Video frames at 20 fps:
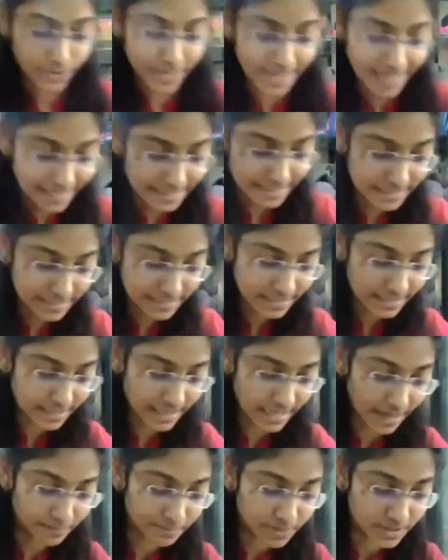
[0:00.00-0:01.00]
next
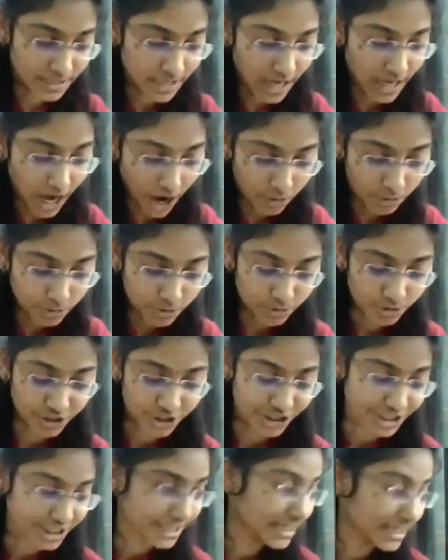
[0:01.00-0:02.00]
comes how to
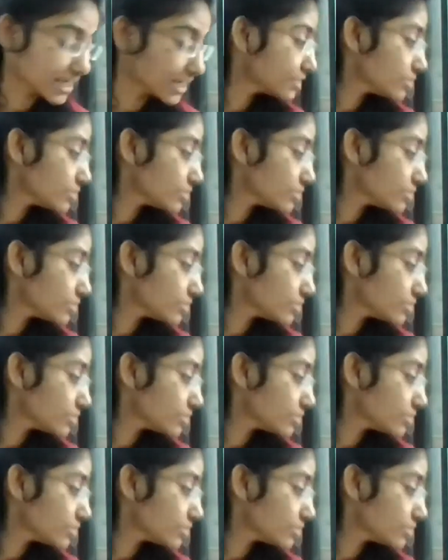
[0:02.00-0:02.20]
trigger